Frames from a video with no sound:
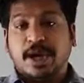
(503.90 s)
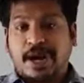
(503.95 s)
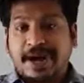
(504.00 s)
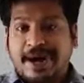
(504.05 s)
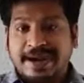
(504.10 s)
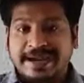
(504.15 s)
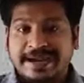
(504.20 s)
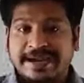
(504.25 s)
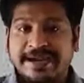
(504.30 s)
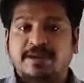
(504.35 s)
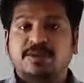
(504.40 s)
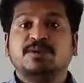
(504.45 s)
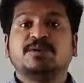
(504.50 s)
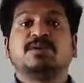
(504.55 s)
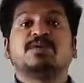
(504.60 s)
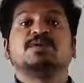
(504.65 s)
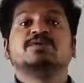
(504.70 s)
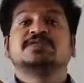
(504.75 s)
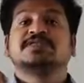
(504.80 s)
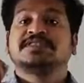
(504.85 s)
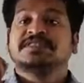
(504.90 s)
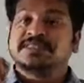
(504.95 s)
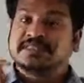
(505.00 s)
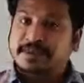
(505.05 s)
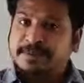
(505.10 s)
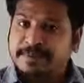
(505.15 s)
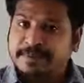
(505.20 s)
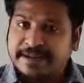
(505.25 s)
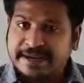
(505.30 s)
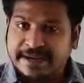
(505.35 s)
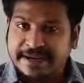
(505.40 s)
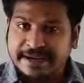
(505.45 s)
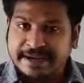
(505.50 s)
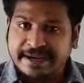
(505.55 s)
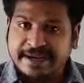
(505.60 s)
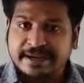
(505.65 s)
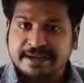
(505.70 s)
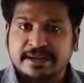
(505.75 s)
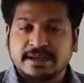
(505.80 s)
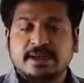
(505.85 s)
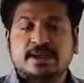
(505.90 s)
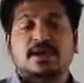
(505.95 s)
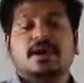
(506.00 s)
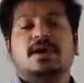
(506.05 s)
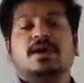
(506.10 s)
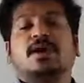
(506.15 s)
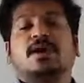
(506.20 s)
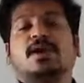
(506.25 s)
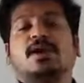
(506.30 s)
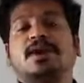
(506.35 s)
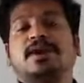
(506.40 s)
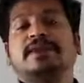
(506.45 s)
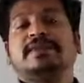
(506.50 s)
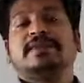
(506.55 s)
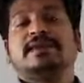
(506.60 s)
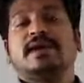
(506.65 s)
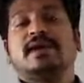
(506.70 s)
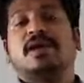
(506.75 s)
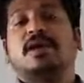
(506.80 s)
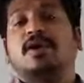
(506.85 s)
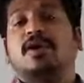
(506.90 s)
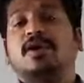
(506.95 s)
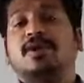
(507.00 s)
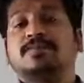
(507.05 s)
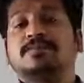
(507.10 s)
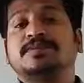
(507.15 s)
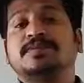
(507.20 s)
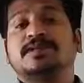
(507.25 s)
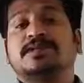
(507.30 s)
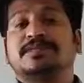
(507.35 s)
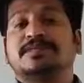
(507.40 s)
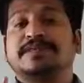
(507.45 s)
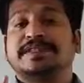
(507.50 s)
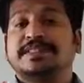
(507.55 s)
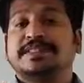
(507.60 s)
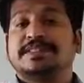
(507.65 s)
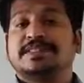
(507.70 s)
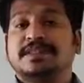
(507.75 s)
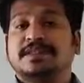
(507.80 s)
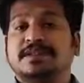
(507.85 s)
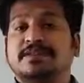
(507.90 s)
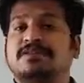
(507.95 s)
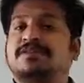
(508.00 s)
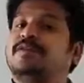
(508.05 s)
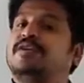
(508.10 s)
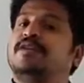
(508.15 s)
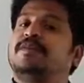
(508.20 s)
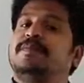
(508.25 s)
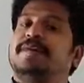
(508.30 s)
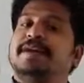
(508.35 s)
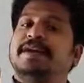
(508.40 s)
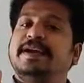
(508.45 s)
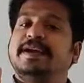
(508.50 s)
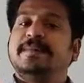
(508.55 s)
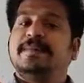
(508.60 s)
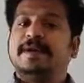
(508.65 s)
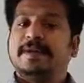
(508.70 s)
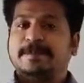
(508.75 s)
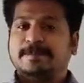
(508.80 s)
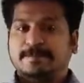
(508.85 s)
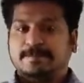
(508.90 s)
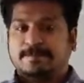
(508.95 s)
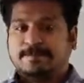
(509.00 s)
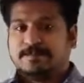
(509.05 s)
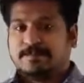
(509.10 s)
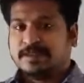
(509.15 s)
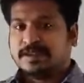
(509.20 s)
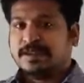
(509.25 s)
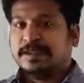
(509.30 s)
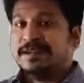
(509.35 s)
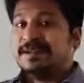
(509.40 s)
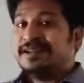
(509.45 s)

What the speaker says: I have to subtract all the observation from A mean.